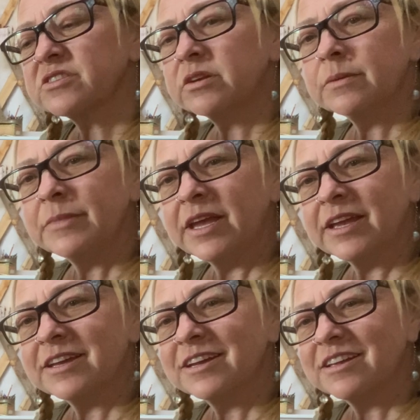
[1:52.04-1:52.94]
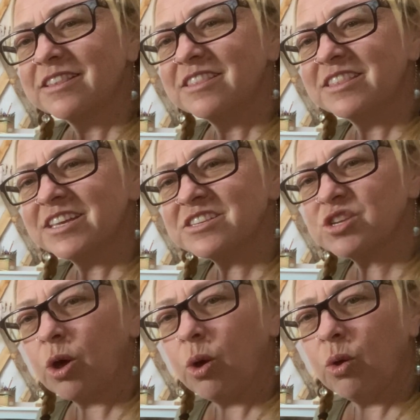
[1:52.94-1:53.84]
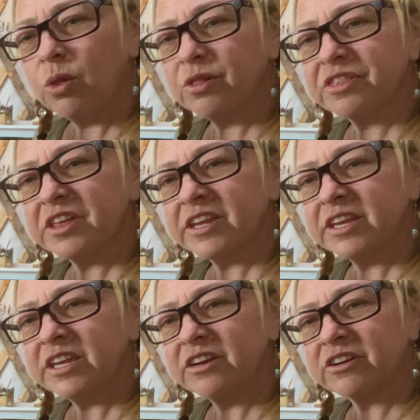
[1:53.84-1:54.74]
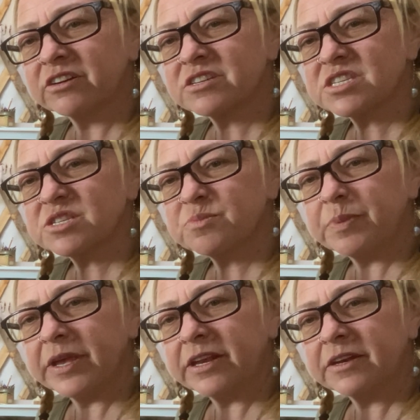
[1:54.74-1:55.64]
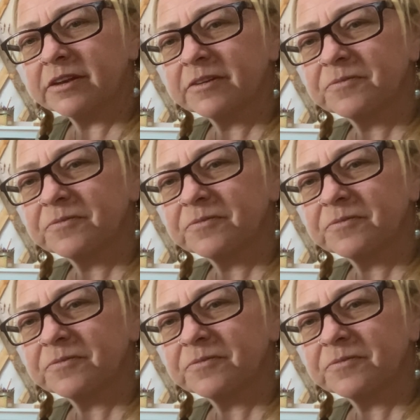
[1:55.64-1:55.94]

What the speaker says: going to make this whole thing here spin.